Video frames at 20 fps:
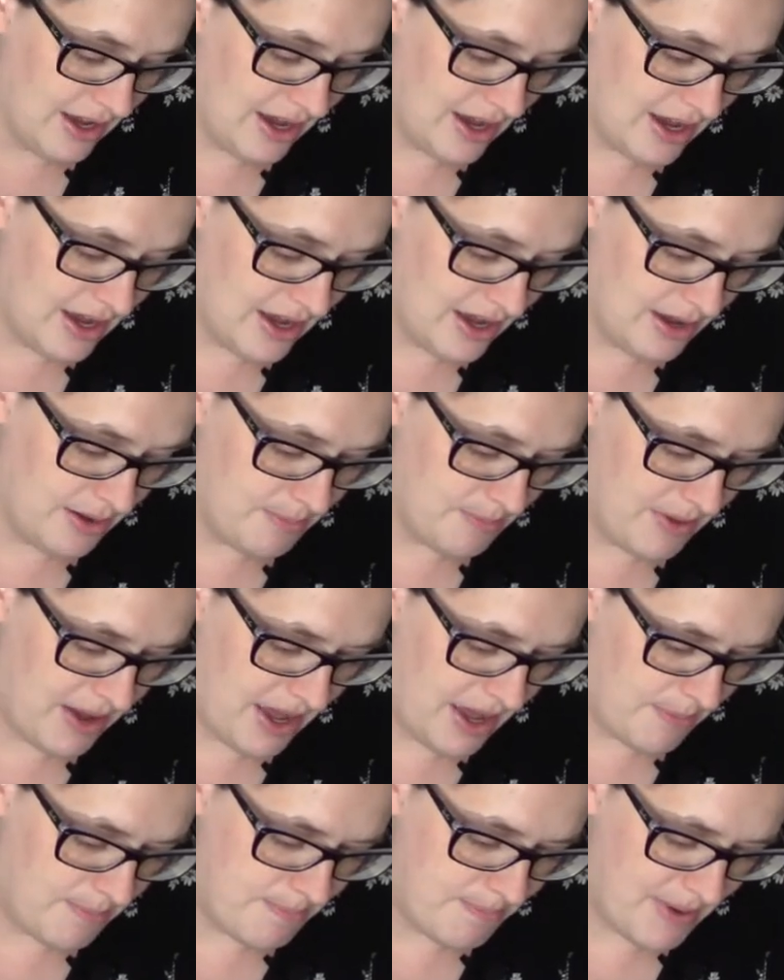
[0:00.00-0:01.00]
um,
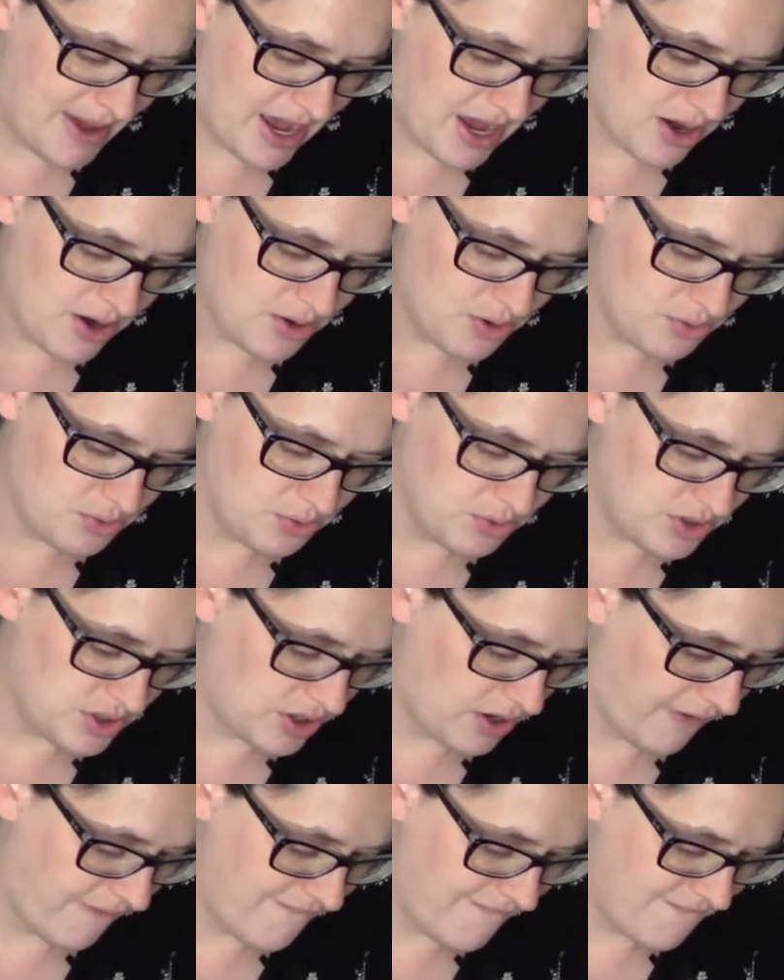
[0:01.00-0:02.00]
about
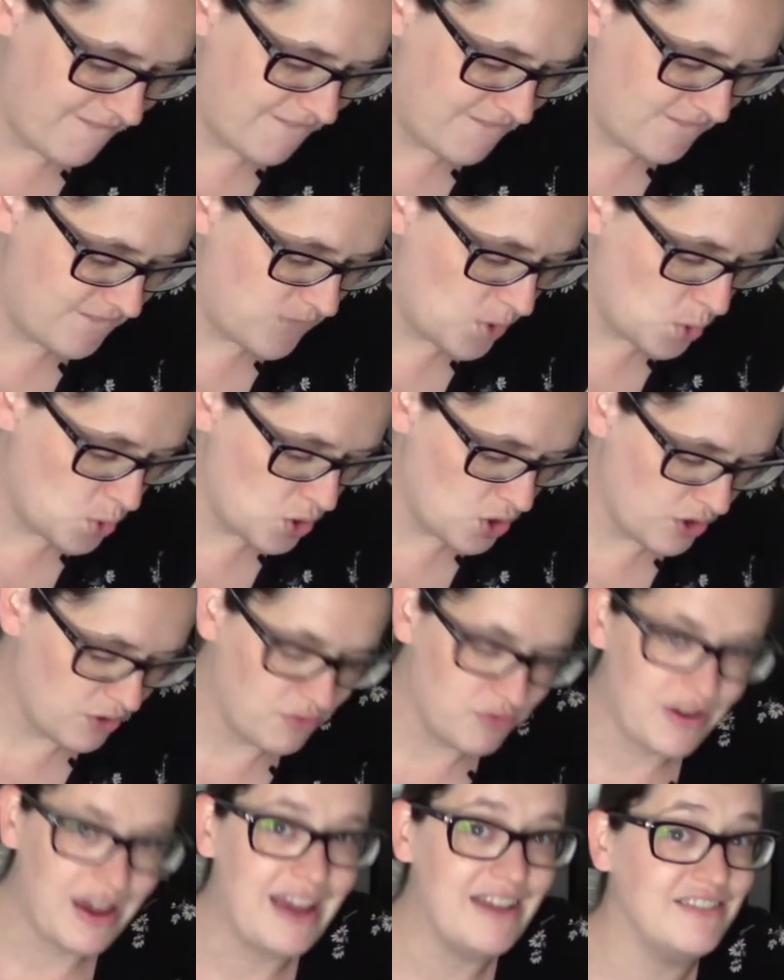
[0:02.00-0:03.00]
four or
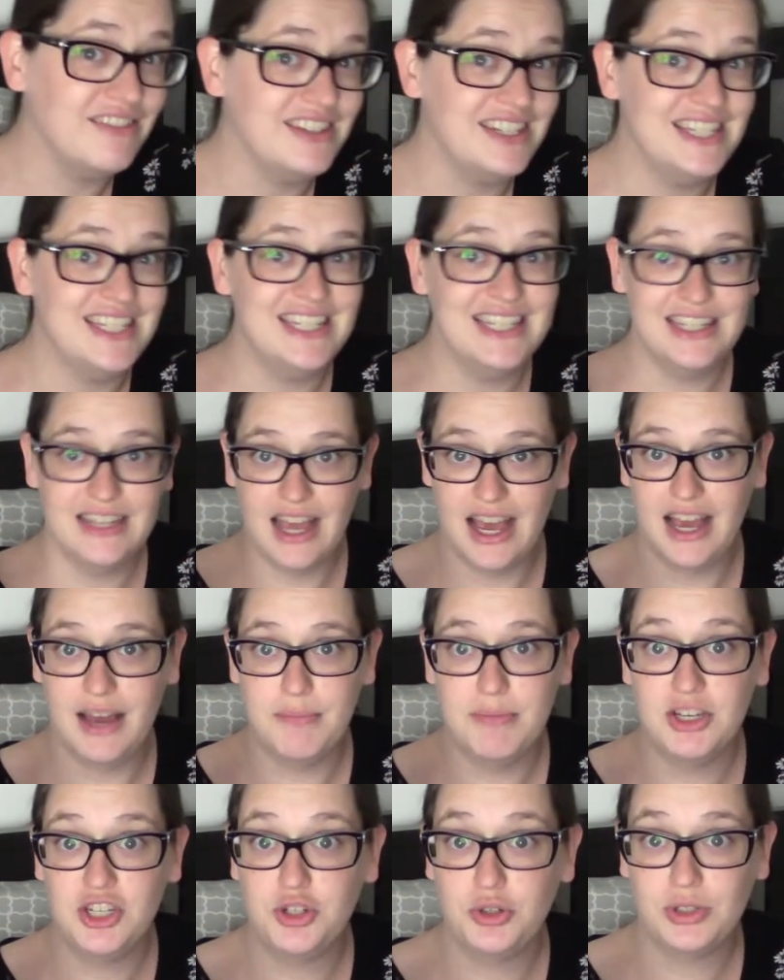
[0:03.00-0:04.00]
five uh,
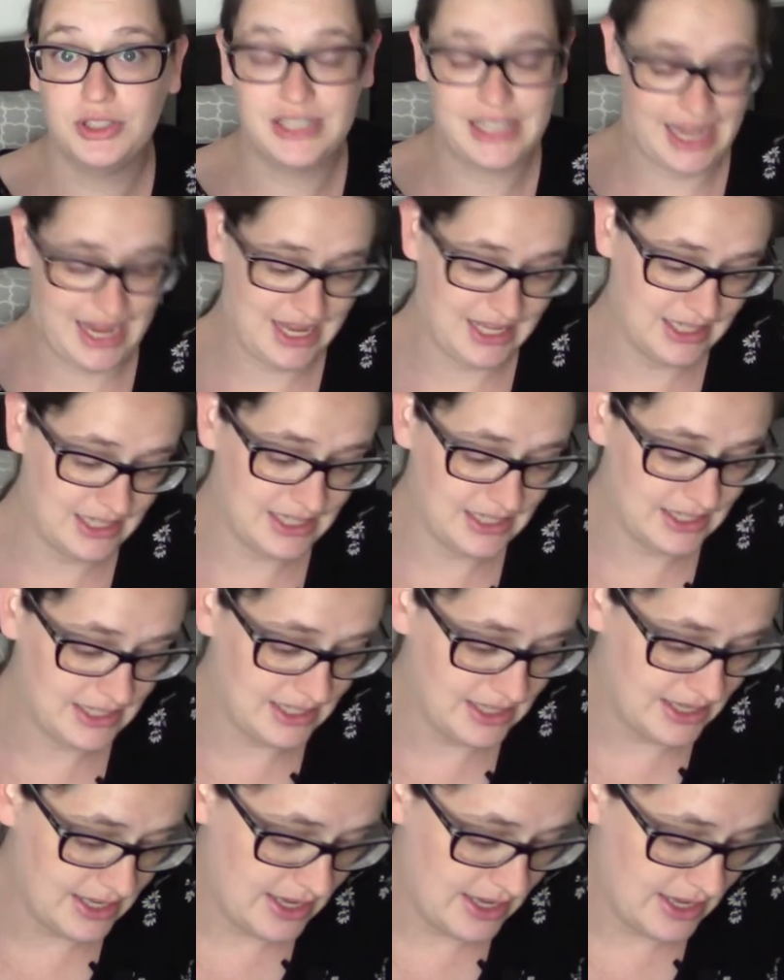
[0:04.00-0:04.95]
medjool dates,